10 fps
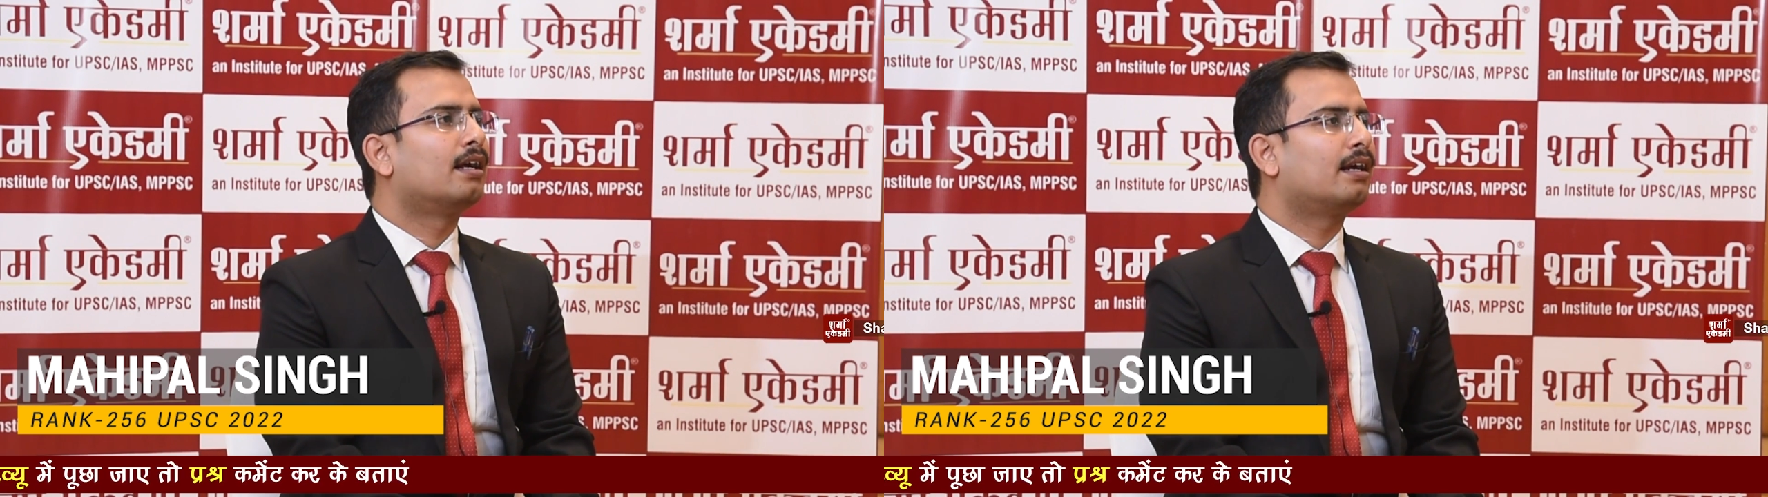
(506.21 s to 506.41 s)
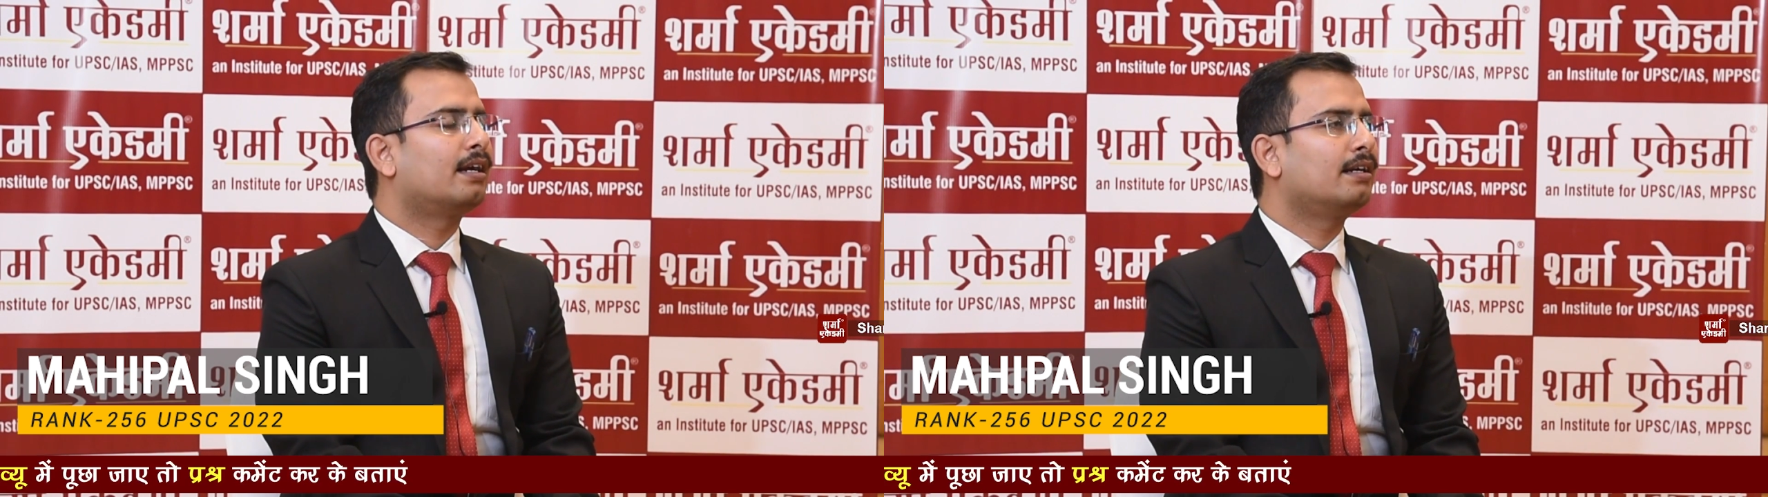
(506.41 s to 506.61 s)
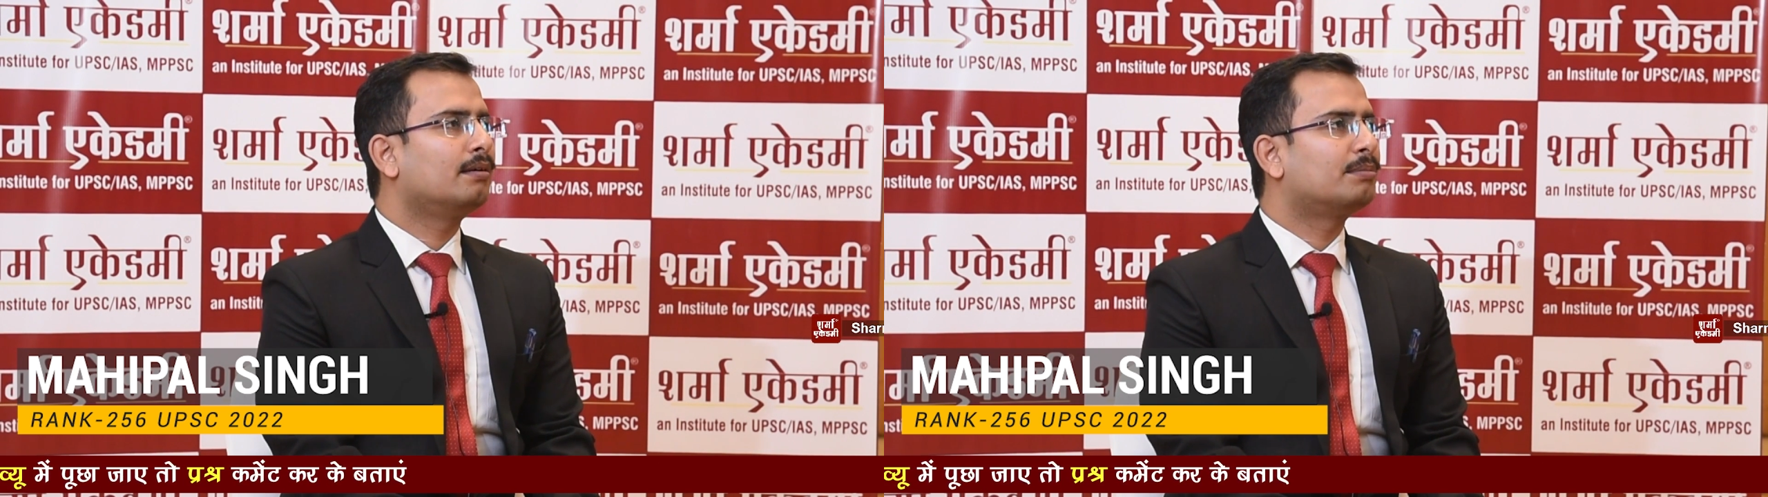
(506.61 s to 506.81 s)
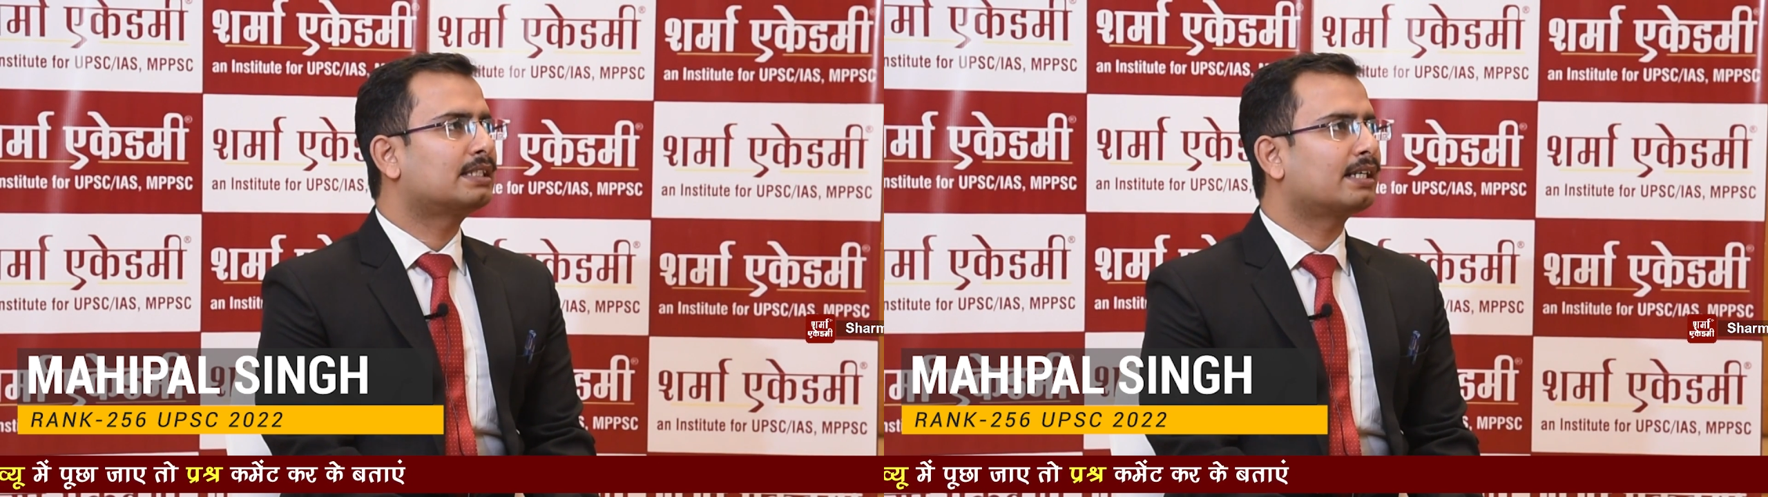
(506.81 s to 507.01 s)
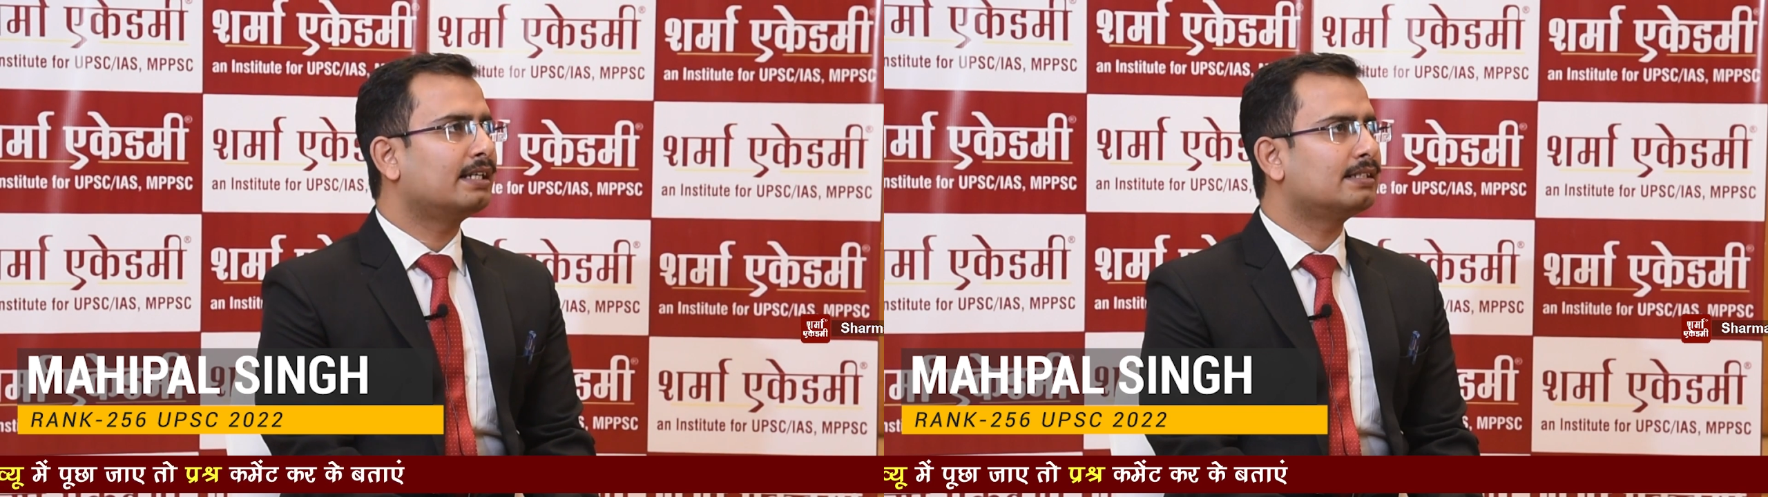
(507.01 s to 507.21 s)
And
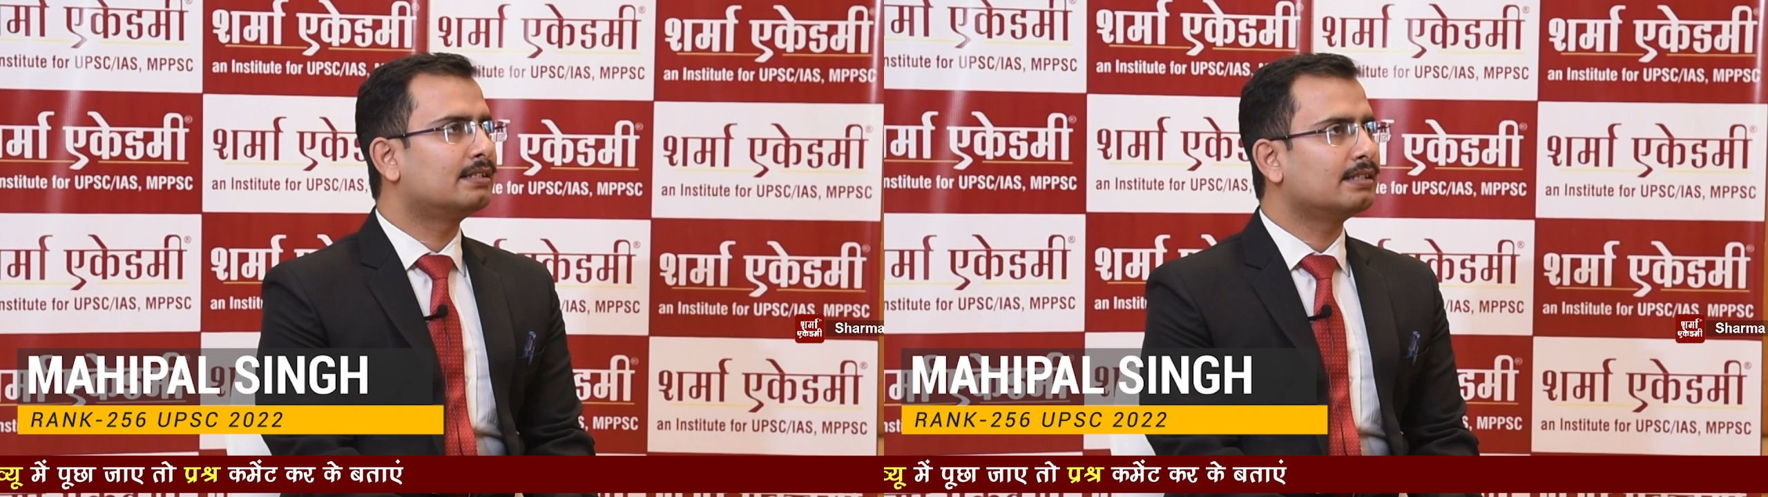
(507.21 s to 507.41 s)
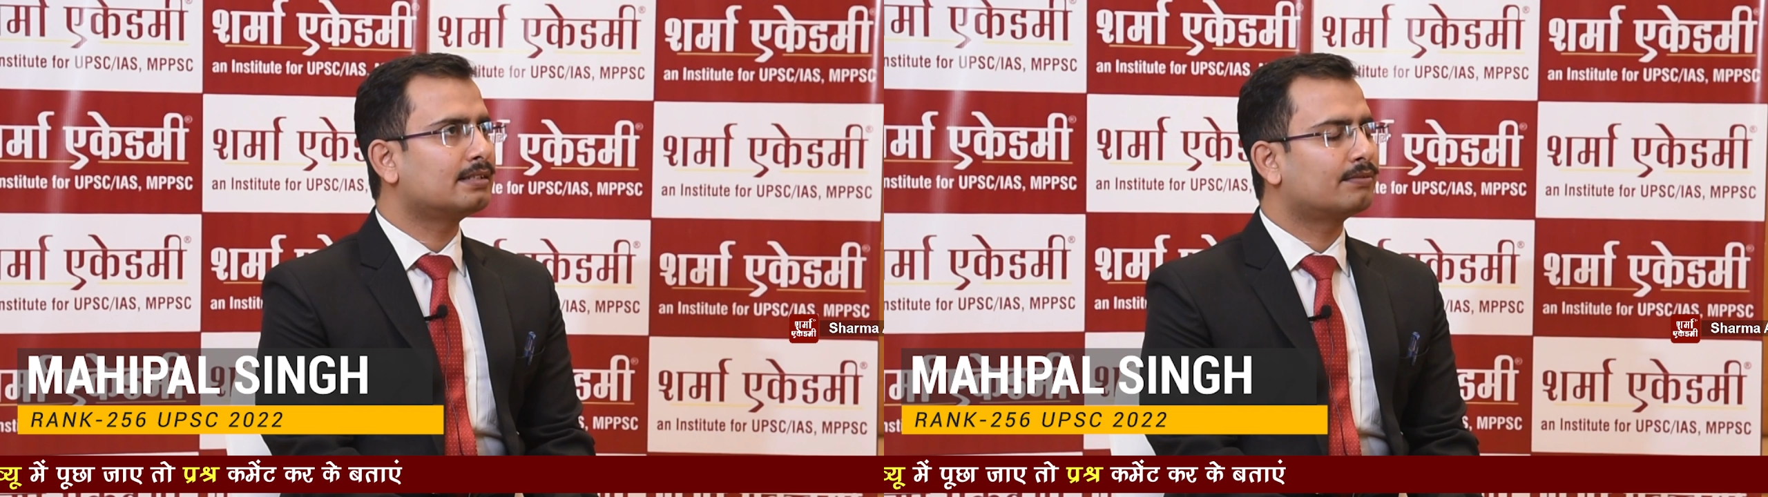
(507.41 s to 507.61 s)
besides this,